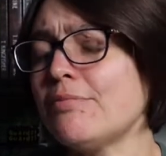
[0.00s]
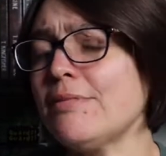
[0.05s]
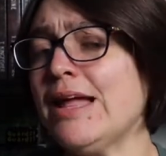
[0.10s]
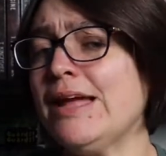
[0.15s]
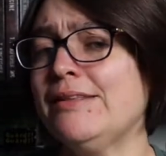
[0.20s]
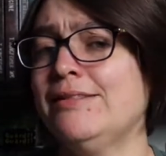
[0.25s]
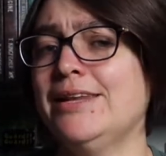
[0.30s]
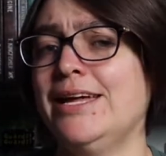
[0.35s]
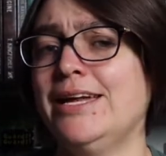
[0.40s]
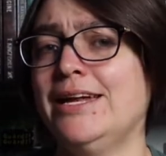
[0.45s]

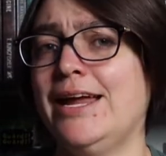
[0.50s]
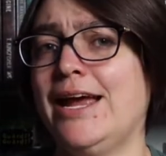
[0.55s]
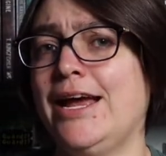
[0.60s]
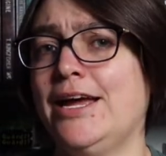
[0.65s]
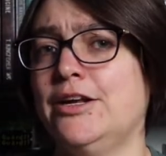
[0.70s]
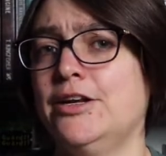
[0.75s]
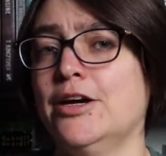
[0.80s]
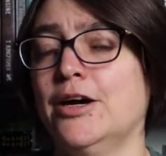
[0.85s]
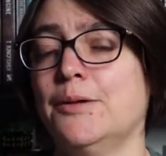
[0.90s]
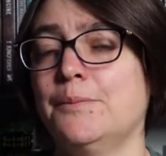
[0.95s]
then
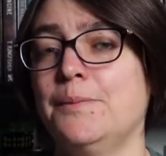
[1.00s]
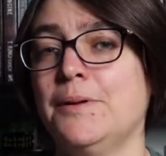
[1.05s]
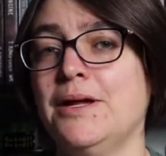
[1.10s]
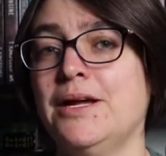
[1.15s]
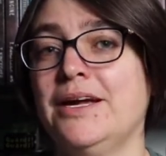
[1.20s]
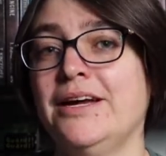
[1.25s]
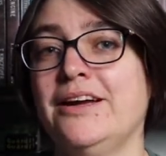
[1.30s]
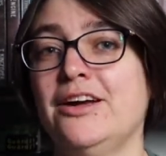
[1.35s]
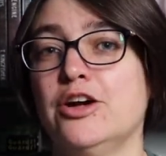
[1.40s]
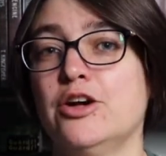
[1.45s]
end up
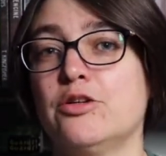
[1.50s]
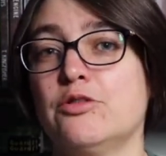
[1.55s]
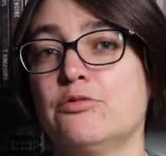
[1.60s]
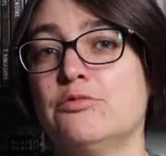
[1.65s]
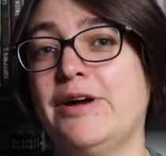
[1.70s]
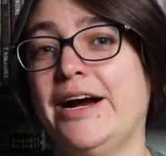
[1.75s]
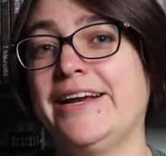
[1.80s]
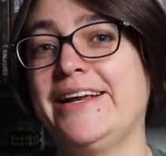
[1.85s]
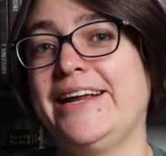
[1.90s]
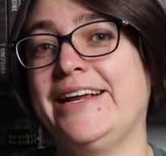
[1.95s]

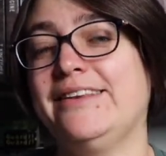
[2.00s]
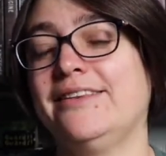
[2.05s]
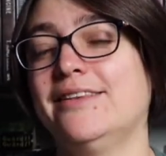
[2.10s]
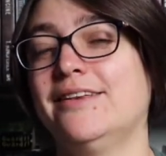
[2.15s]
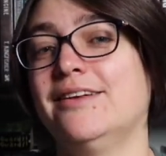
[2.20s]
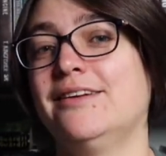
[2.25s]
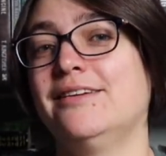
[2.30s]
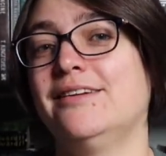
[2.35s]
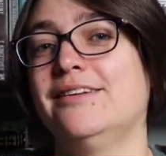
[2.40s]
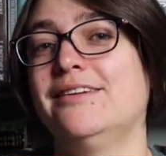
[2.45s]
writing
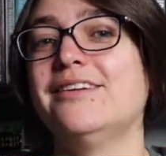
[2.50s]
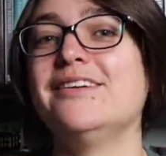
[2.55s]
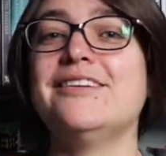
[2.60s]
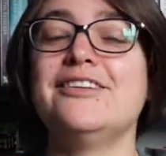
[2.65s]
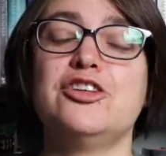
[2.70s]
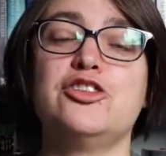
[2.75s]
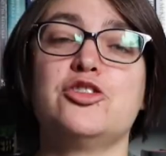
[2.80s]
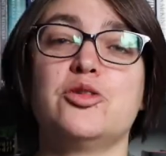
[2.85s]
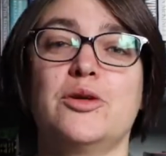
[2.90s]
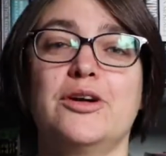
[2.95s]

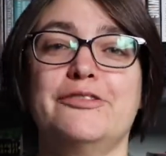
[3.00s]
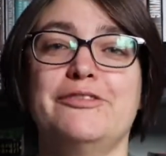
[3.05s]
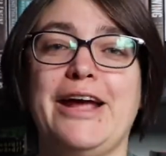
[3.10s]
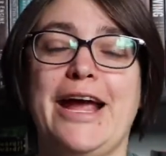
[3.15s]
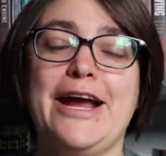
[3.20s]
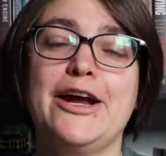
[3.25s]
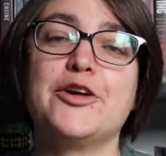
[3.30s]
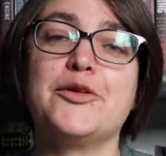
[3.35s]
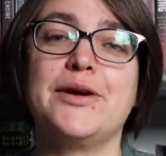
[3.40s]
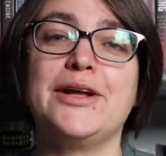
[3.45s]
sort of
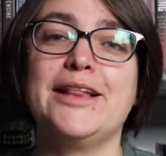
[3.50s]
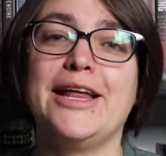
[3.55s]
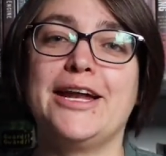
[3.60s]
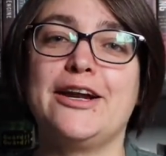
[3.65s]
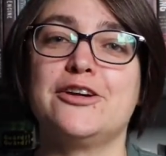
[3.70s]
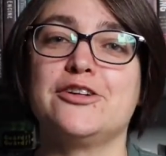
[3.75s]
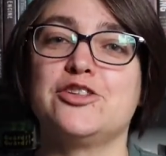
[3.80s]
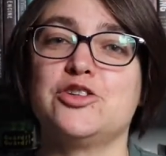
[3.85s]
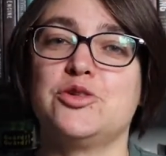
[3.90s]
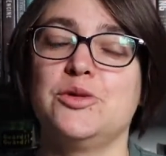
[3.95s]
angry
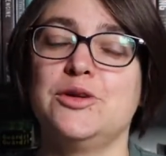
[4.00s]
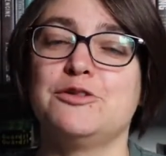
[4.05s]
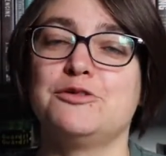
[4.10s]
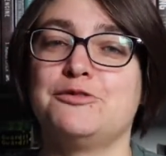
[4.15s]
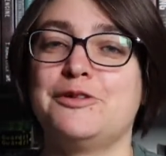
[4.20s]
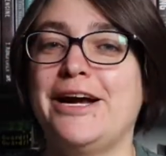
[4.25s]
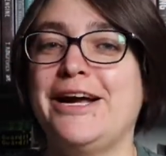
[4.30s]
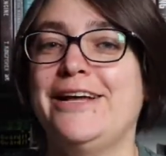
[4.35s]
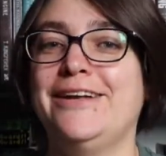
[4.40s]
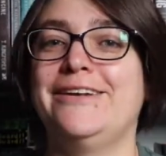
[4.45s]
letters to a
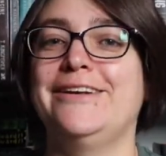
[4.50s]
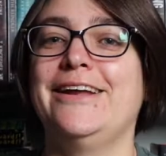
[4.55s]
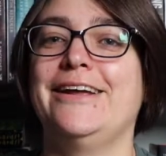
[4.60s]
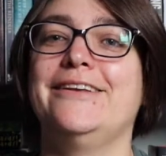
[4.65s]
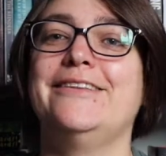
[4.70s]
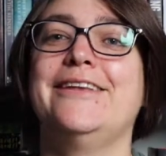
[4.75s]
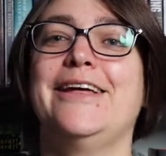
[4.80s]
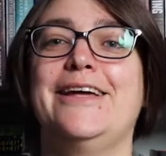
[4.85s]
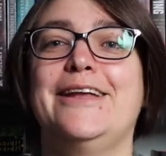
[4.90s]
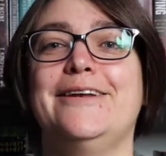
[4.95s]
friend,
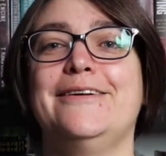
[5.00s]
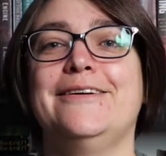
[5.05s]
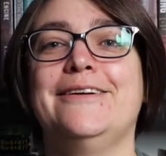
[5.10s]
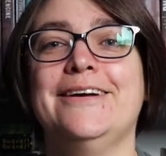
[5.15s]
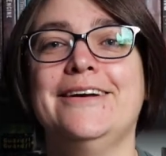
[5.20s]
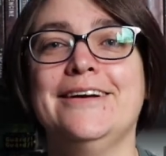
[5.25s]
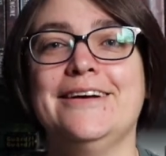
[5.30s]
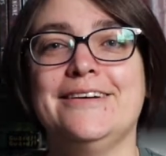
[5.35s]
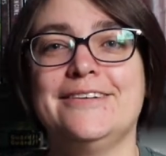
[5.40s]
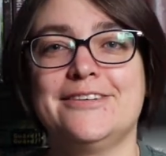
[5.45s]
and then
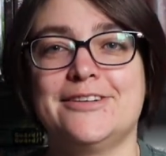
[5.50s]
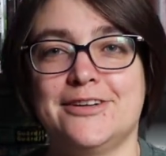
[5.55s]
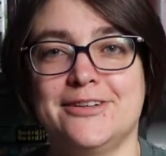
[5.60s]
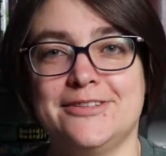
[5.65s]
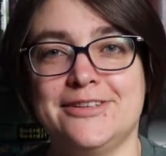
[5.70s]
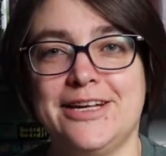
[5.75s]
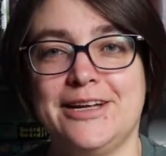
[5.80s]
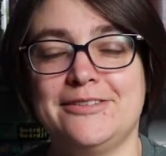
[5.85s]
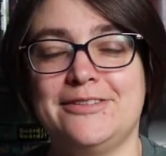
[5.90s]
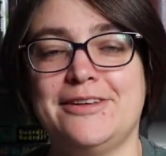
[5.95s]

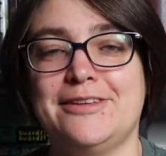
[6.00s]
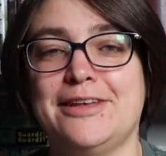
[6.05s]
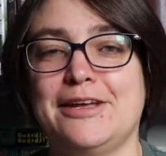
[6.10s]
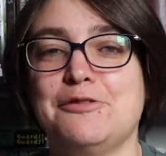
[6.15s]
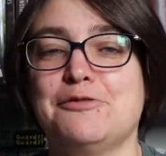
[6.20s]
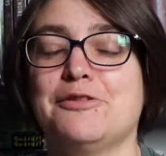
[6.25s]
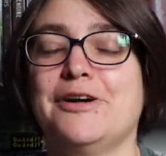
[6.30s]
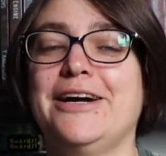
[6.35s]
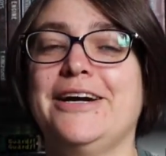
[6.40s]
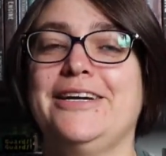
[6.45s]
turns out that they
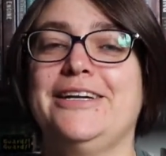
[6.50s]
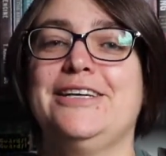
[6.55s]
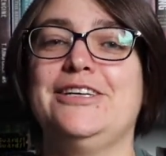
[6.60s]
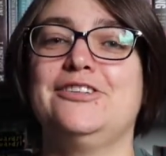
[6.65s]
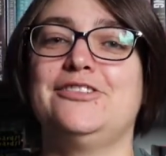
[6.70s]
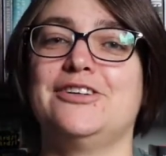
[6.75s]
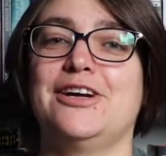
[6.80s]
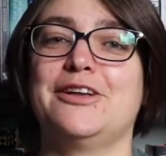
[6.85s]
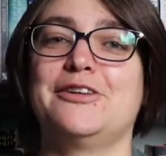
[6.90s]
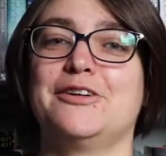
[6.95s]
find
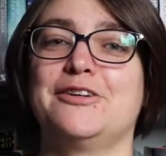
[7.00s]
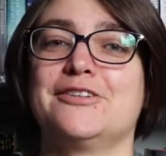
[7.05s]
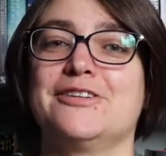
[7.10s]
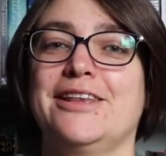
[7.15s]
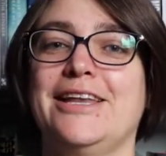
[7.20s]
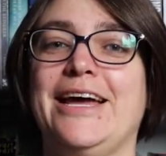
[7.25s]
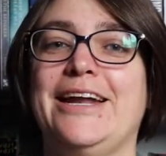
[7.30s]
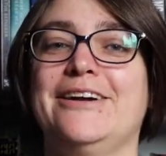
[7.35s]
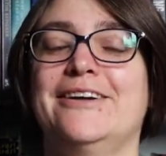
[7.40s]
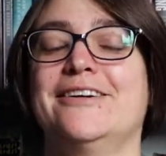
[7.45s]
each other's
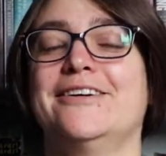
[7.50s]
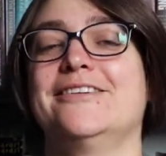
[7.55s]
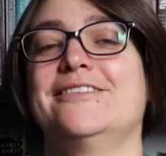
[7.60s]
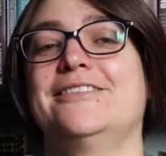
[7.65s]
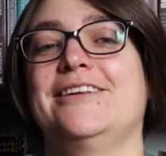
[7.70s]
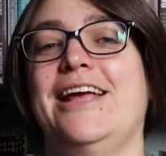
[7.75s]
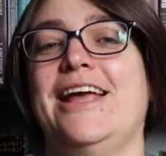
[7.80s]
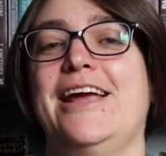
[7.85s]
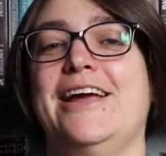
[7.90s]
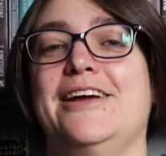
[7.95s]

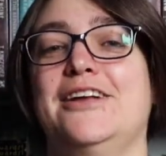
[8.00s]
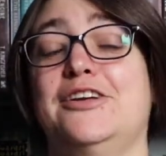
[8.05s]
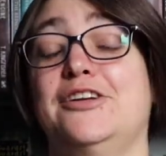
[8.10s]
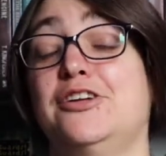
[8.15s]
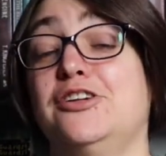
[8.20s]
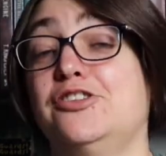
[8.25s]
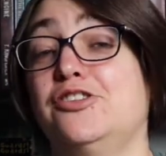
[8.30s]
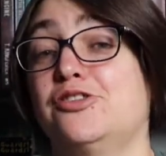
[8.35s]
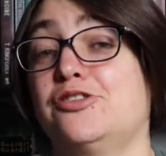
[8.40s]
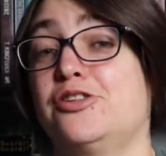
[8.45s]
letters and
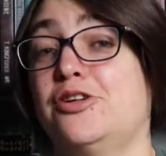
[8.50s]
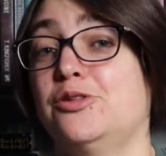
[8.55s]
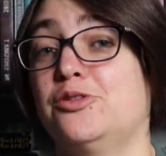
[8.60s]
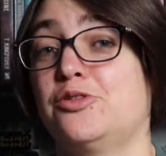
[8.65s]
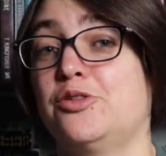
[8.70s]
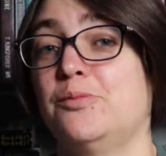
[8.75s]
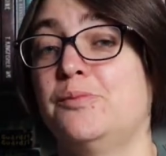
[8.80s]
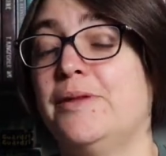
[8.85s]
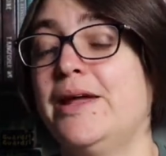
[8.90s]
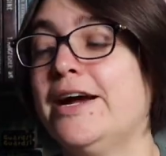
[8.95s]
just goes
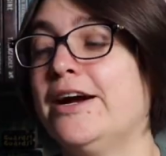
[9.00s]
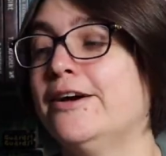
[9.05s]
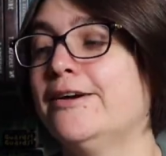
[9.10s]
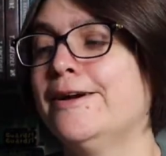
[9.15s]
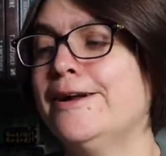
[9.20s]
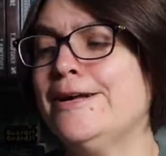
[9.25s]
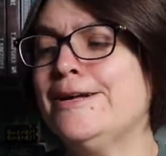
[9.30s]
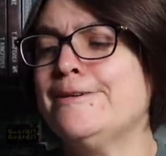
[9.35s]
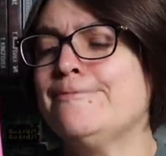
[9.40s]
from there.